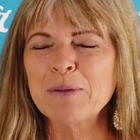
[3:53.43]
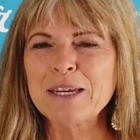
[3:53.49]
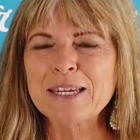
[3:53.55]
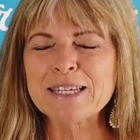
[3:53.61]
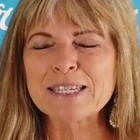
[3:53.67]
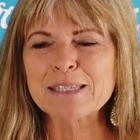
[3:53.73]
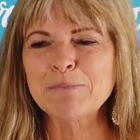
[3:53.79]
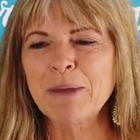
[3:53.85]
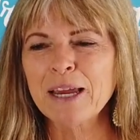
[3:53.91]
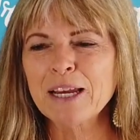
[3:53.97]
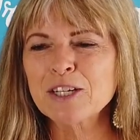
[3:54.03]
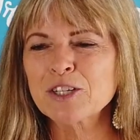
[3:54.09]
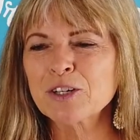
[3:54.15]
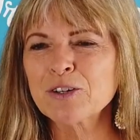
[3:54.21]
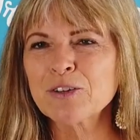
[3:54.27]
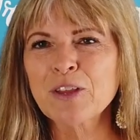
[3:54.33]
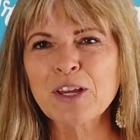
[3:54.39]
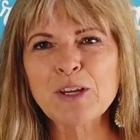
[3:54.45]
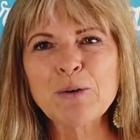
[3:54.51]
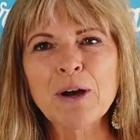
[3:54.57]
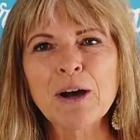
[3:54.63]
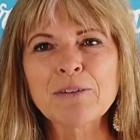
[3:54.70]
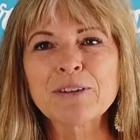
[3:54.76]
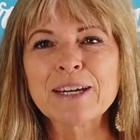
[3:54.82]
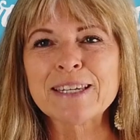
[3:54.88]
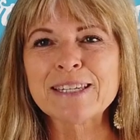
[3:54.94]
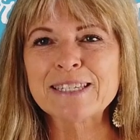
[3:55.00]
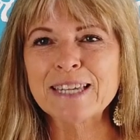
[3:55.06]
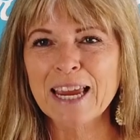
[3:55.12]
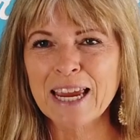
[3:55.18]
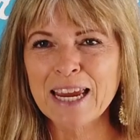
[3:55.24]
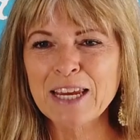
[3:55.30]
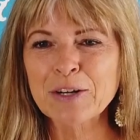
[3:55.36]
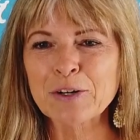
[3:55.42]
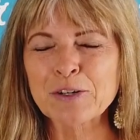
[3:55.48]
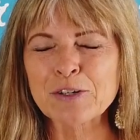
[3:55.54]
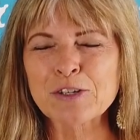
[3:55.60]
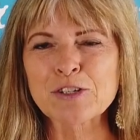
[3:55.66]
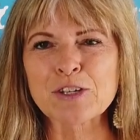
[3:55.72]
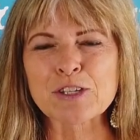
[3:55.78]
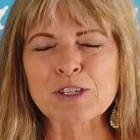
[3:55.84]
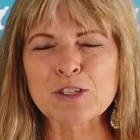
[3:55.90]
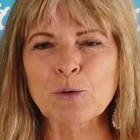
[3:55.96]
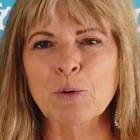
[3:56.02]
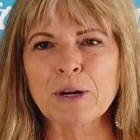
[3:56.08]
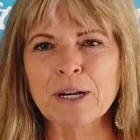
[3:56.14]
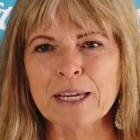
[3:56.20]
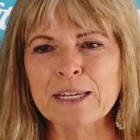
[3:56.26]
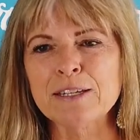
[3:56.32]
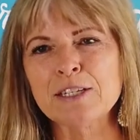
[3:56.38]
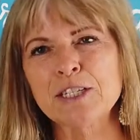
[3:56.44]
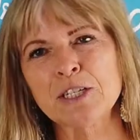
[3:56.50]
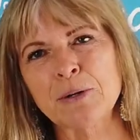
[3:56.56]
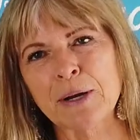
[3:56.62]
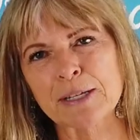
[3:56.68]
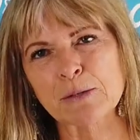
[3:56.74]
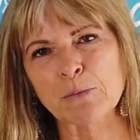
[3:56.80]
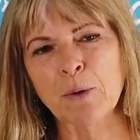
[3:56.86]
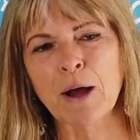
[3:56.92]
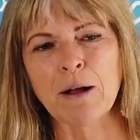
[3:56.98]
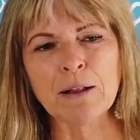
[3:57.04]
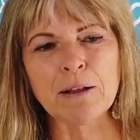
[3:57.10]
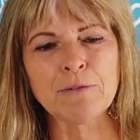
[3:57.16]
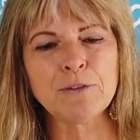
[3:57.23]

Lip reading: is make sure that you have containers to sort into as well.